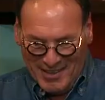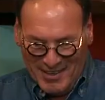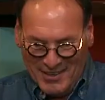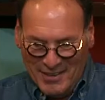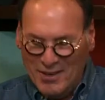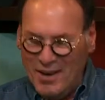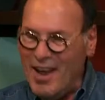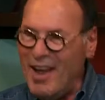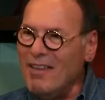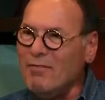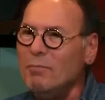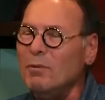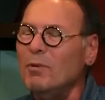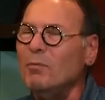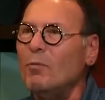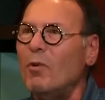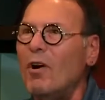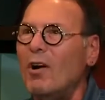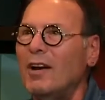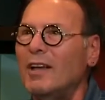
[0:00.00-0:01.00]
I've
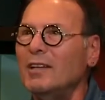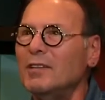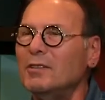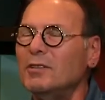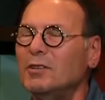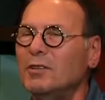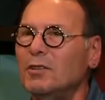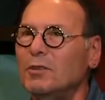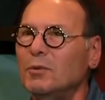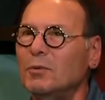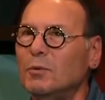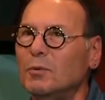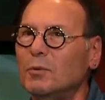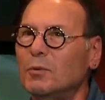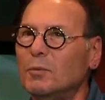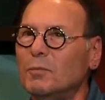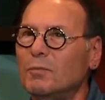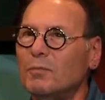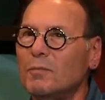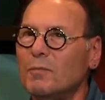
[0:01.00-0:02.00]
been wanting
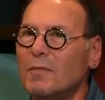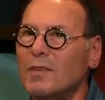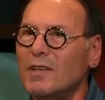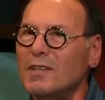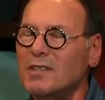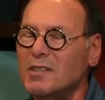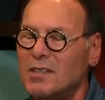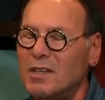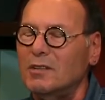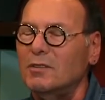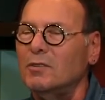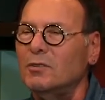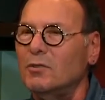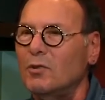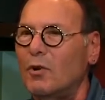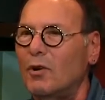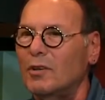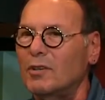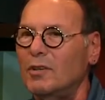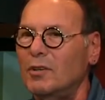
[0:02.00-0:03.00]
to sit and
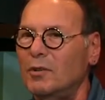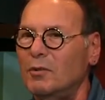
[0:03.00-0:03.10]
talk to